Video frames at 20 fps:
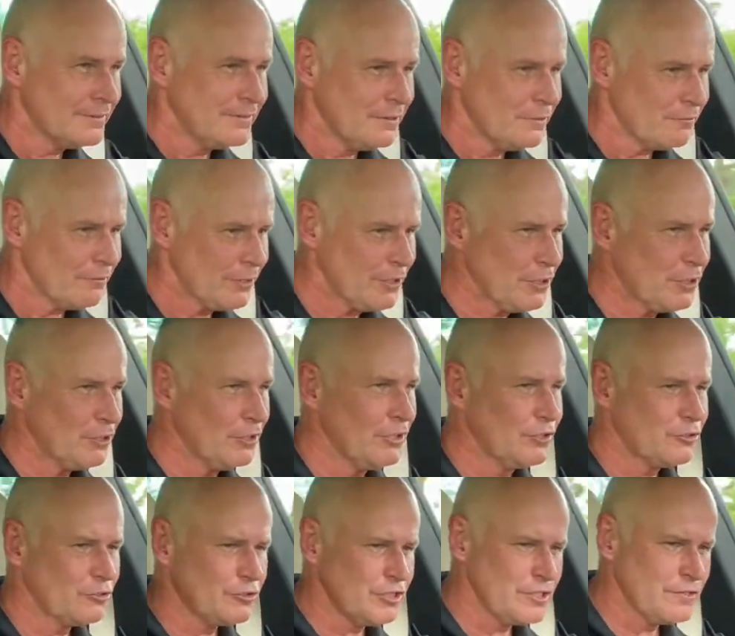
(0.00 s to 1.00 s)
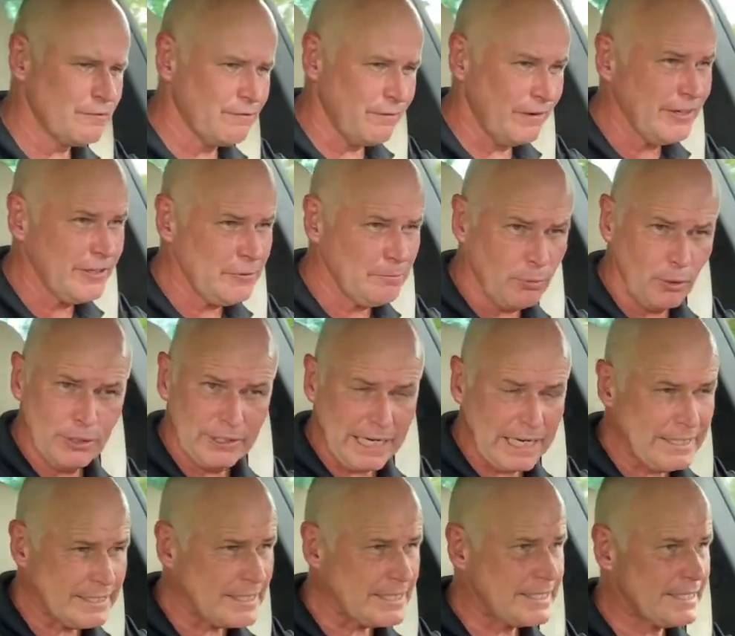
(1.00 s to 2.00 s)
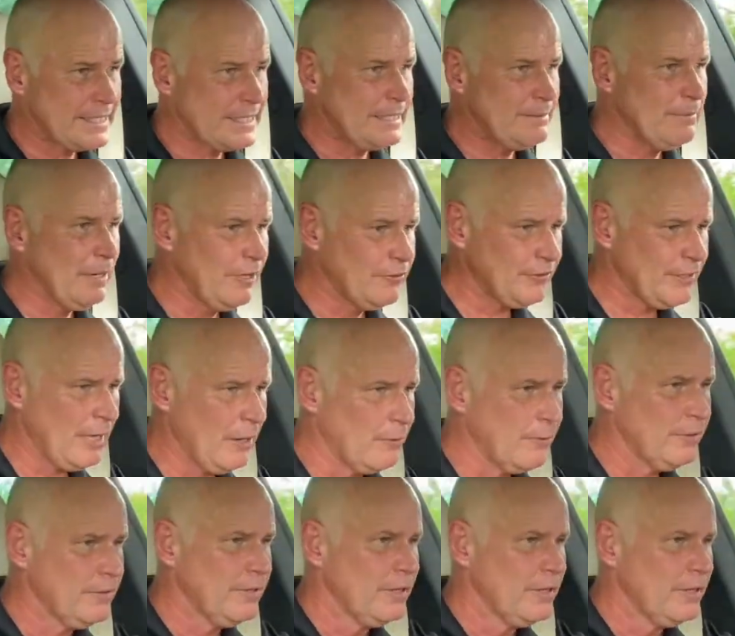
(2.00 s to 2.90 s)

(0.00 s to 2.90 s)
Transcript: Very good. So she's 5.8 to 60 miles an hour.